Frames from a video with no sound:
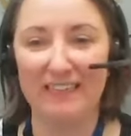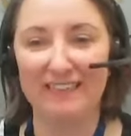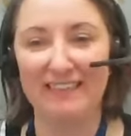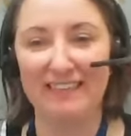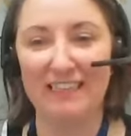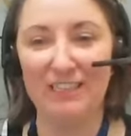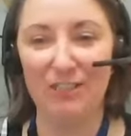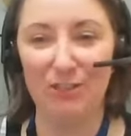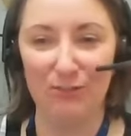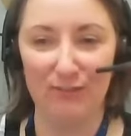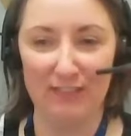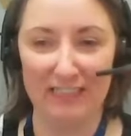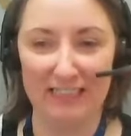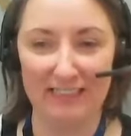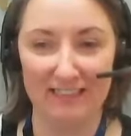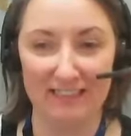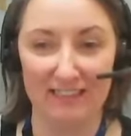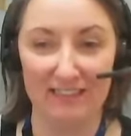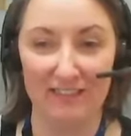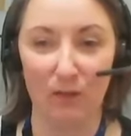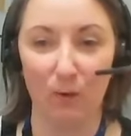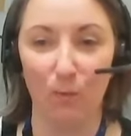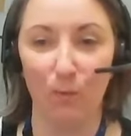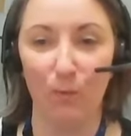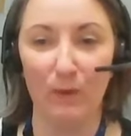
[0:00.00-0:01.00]
Centuries,
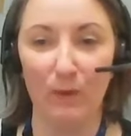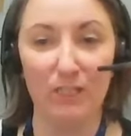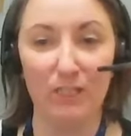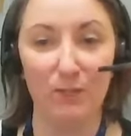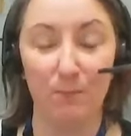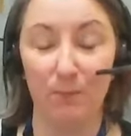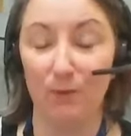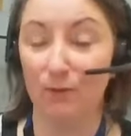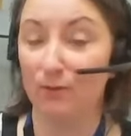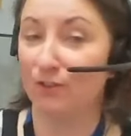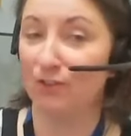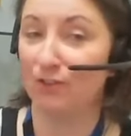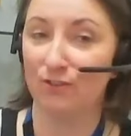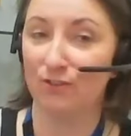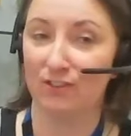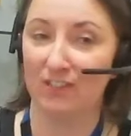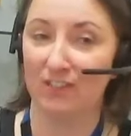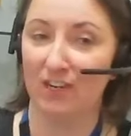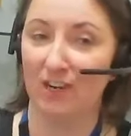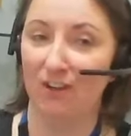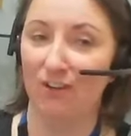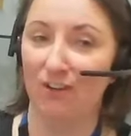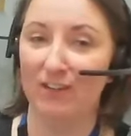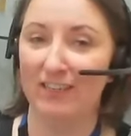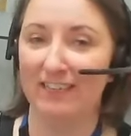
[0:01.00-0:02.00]
which book took
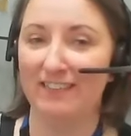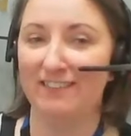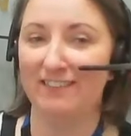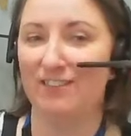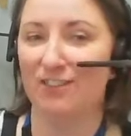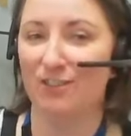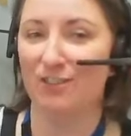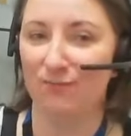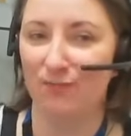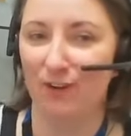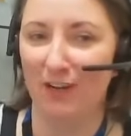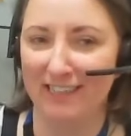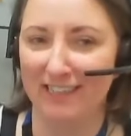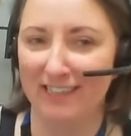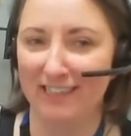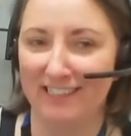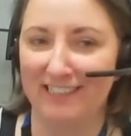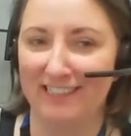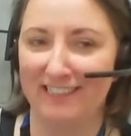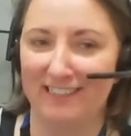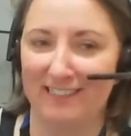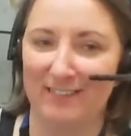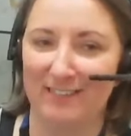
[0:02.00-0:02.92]
the longest to write?